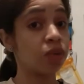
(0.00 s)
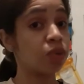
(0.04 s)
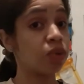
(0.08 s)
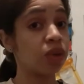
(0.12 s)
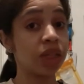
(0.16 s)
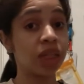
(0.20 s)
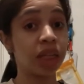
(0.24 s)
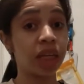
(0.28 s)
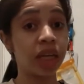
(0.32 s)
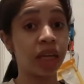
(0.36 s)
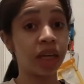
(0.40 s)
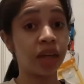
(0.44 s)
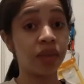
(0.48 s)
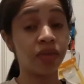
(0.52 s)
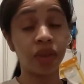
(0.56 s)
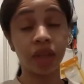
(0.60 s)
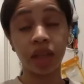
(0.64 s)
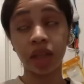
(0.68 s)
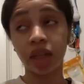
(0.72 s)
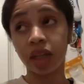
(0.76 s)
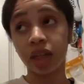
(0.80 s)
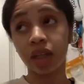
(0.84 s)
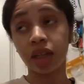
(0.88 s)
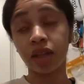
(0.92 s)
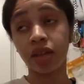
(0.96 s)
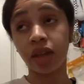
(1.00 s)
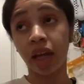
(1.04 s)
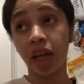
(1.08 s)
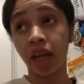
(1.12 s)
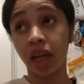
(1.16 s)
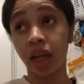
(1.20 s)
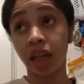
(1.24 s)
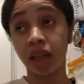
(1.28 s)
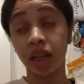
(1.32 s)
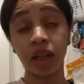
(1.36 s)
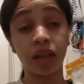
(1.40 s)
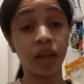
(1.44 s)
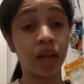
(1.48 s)
one half and then take
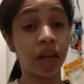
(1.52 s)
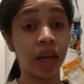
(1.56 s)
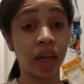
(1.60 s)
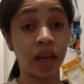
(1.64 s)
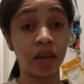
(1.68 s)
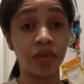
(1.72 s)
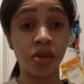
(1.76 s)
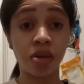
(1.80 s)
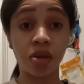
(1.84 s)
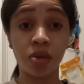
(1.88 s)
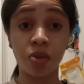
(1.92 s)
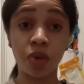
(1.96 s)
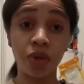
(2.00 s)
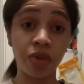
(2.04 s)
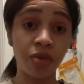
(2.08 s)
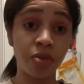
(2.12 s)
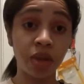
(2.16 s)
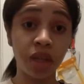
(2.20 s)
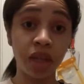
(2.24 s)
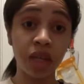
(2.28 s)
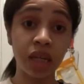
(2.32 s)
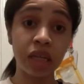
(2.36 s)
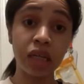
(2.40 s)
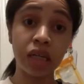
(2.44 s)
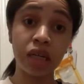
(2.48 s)
another half home with me.